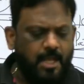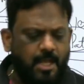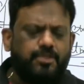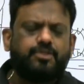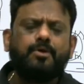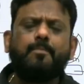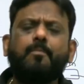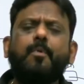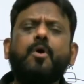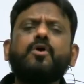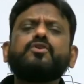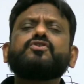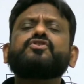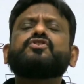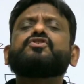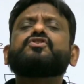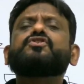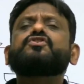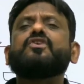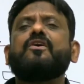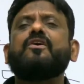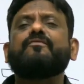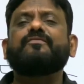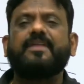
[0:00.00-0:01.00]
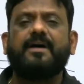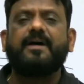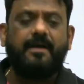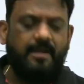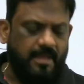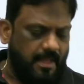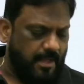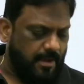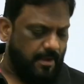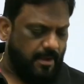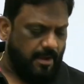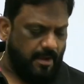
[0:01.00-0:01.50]
So most of the
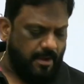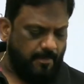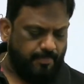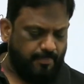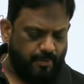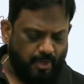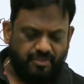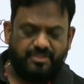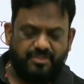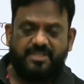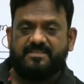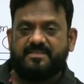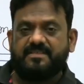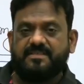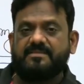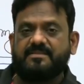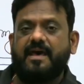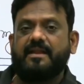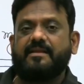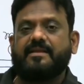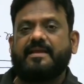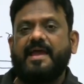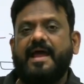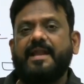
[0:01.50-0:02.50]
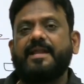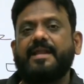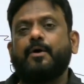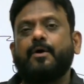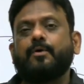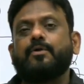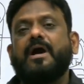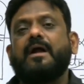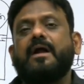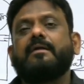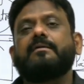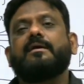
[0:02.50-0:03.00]
processes are carried
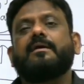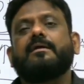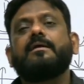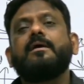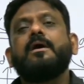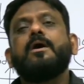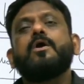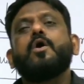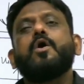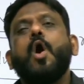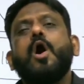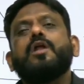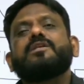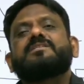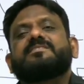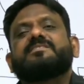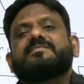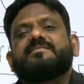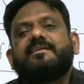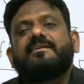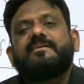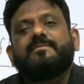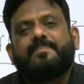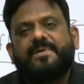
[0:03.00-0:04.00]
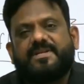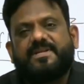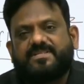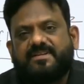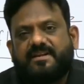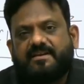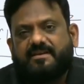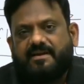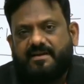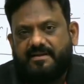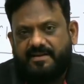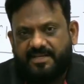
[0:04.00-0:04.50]
out under constant
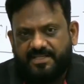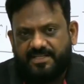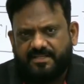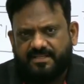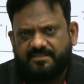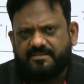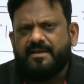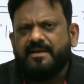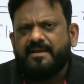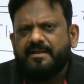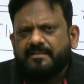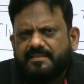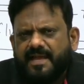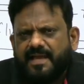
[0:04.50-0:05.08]
pressure conditions.